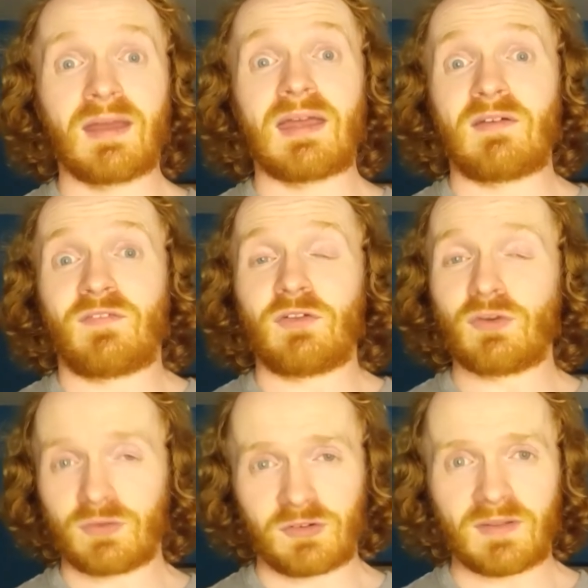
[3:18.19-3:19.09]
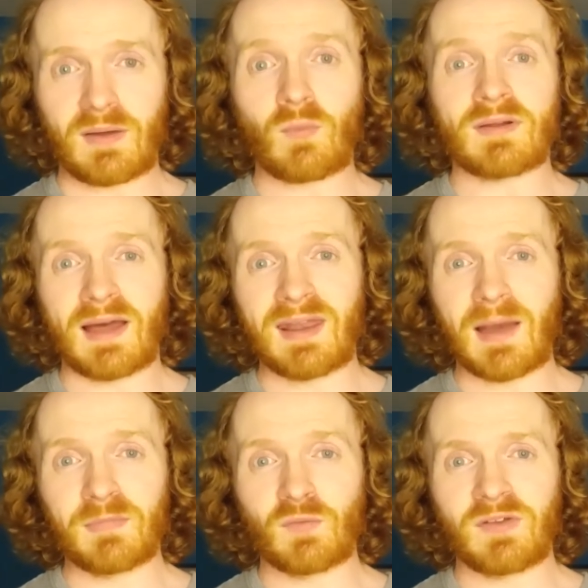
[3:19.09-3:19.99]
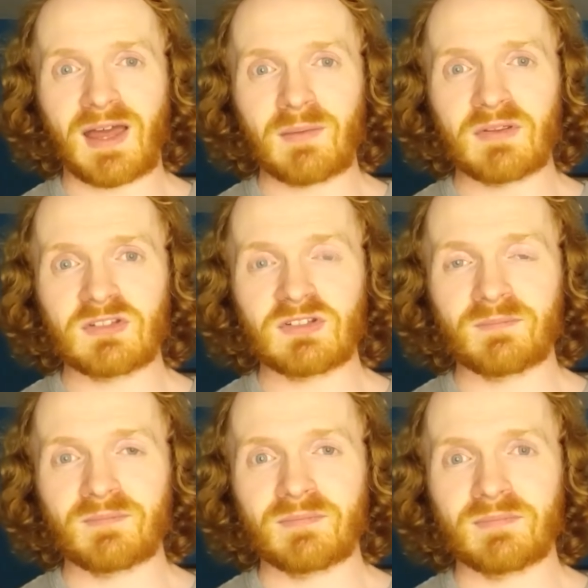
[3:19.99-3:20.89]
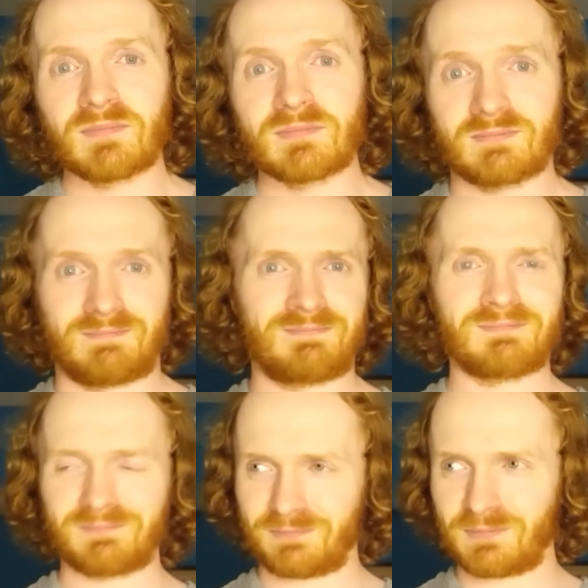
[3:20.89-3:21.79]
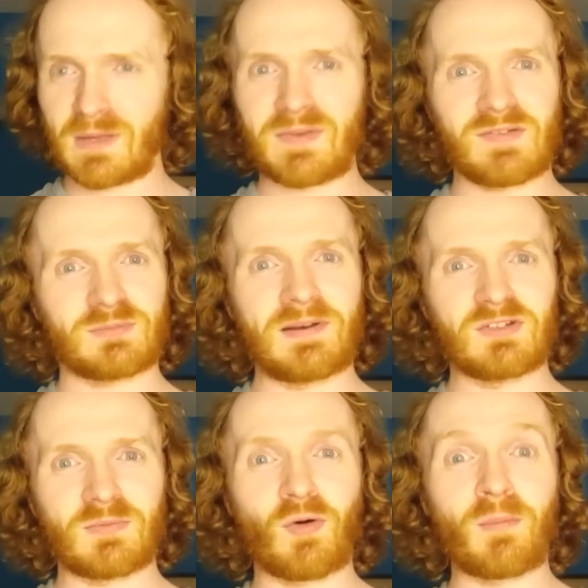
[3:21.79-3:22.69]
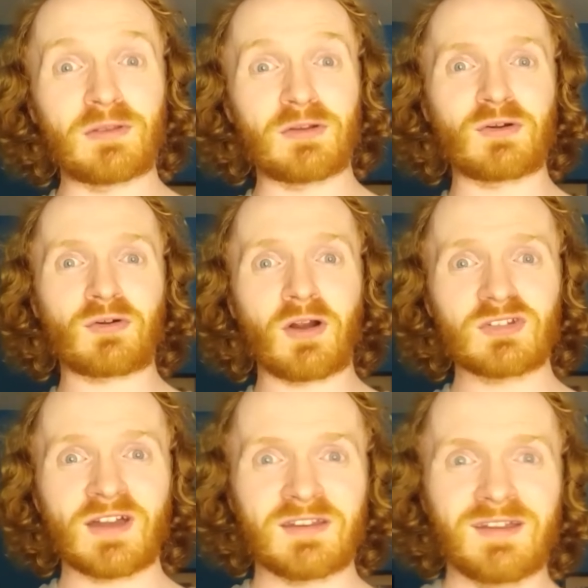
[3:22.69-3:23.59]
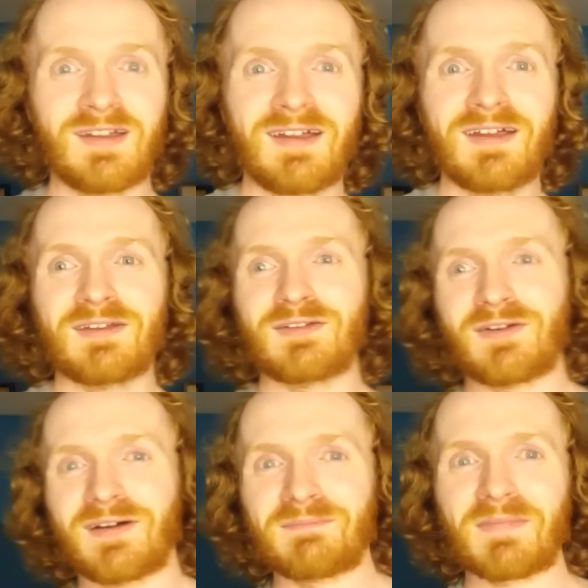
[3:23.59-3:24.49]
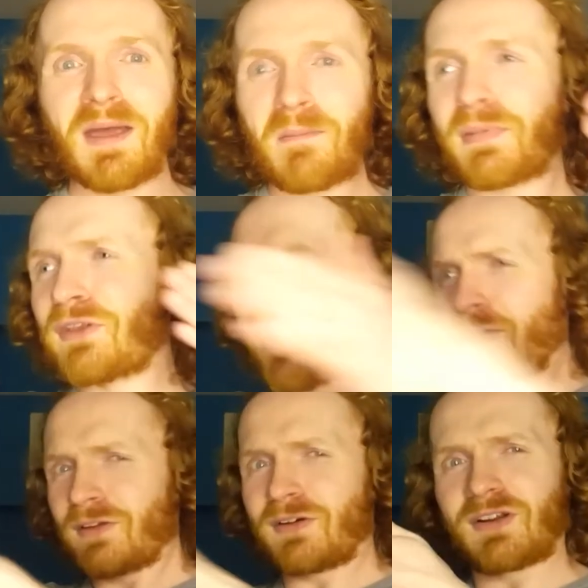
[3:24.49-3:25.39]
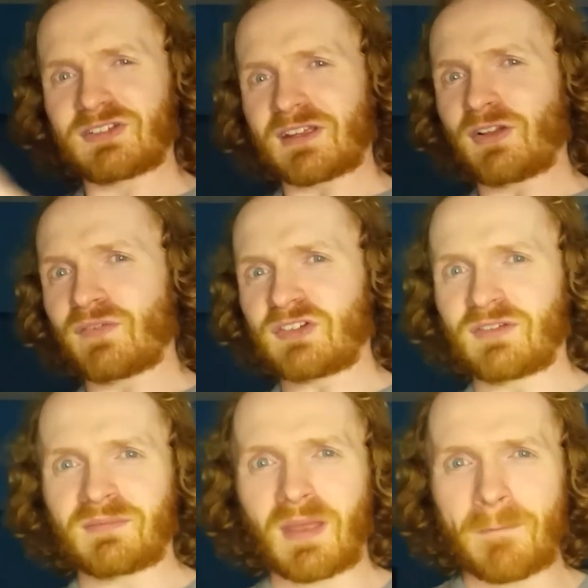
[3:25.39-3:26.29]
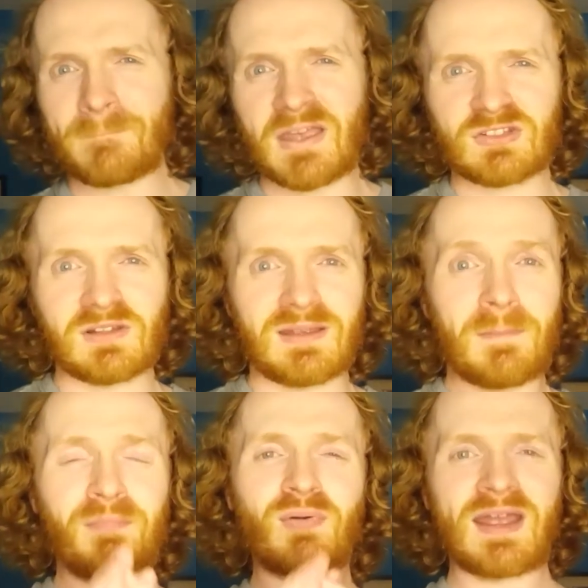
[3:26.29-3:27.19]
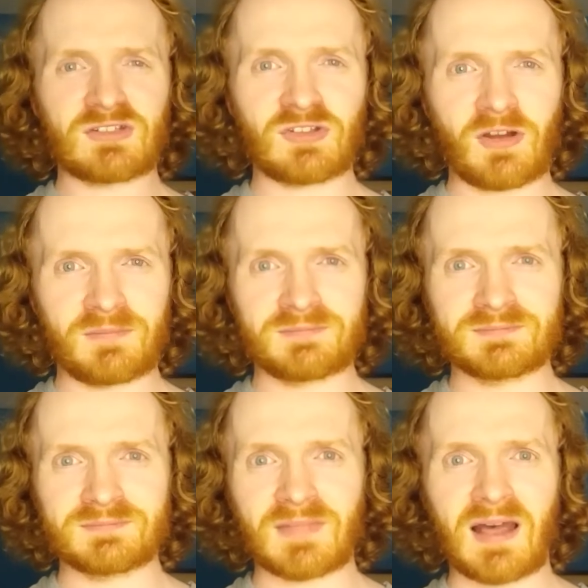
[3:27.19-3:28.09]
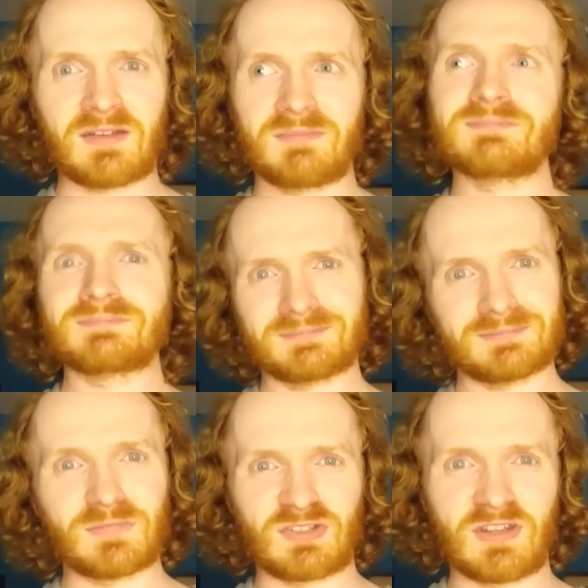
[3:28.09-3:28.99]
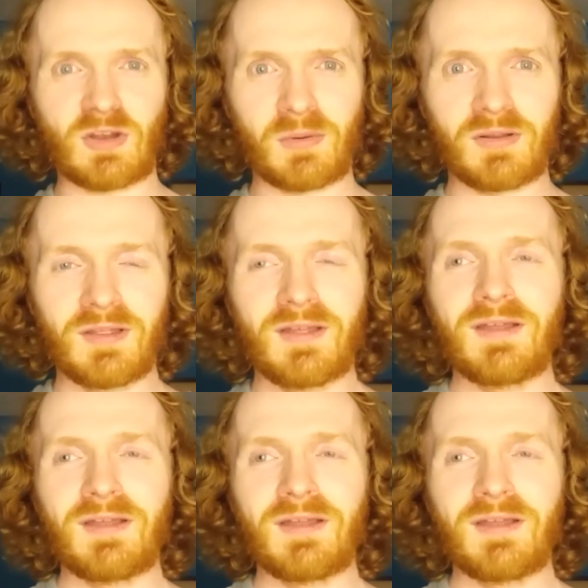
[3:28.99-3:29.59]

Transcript: If you don't do that, what can happen over time is, maybe you've experienced it before, but you can go cross-eyed. Your binocular single vision basically breaks down and you see double.